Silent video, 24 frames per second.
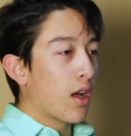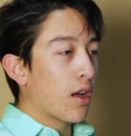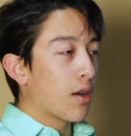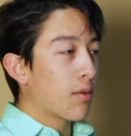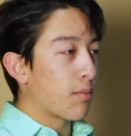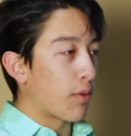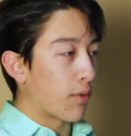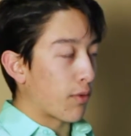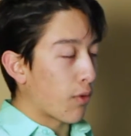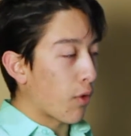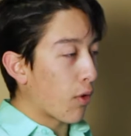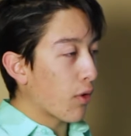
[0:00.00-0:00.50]

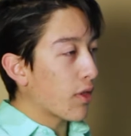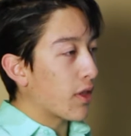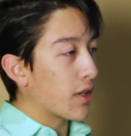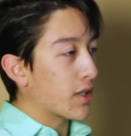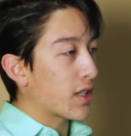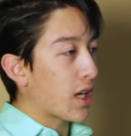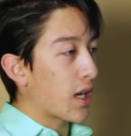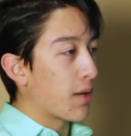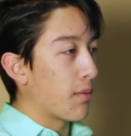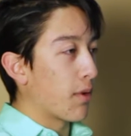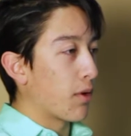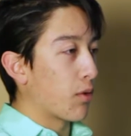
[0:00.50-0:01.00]
Before this,
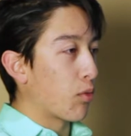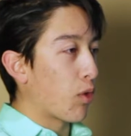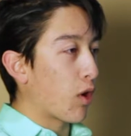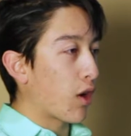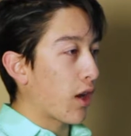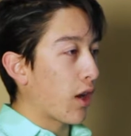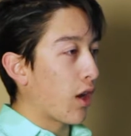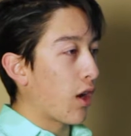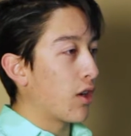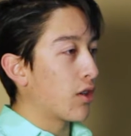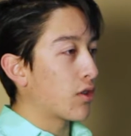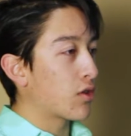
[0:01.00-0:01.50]
I'd been
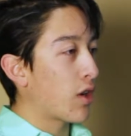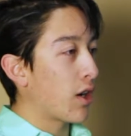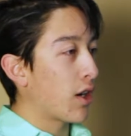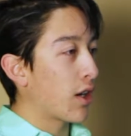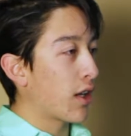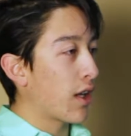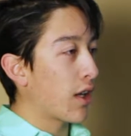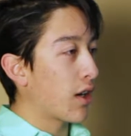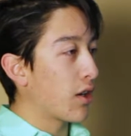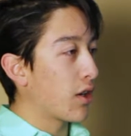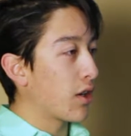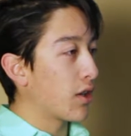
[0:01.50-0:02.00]
working on trying to
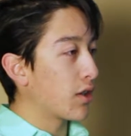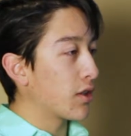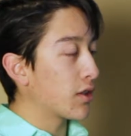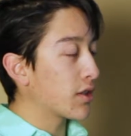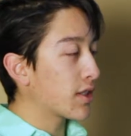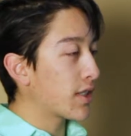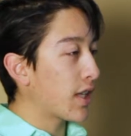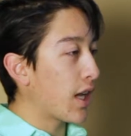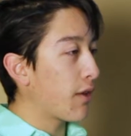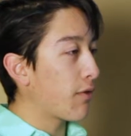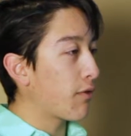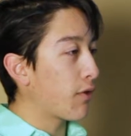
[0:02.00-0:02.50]
get a
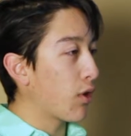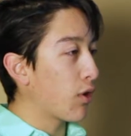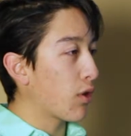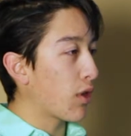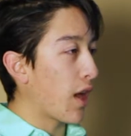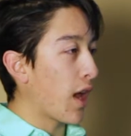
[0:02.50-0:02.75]
safe youth